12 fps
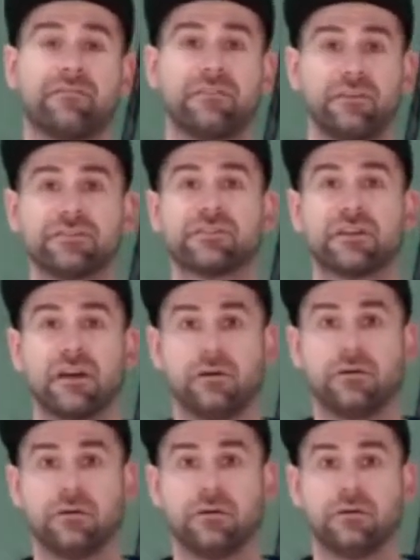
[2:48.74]
years
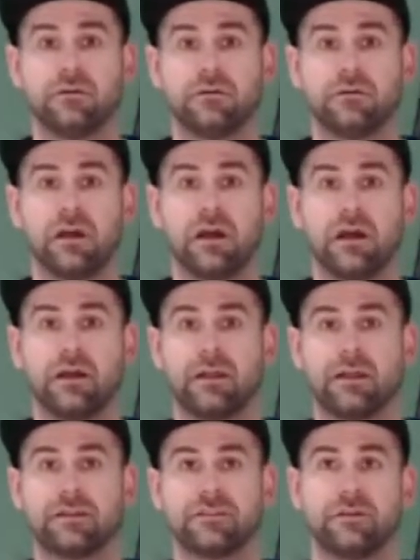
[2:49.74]
ago.
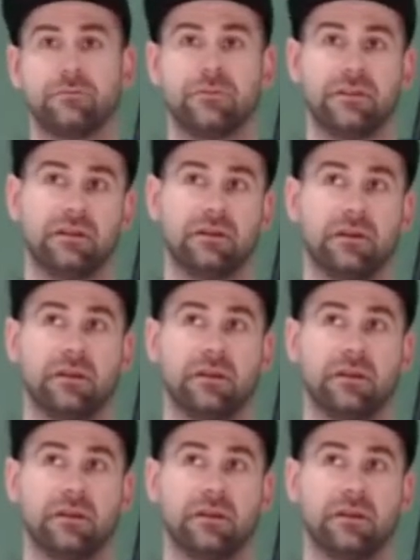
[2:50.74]
Actually, it'll be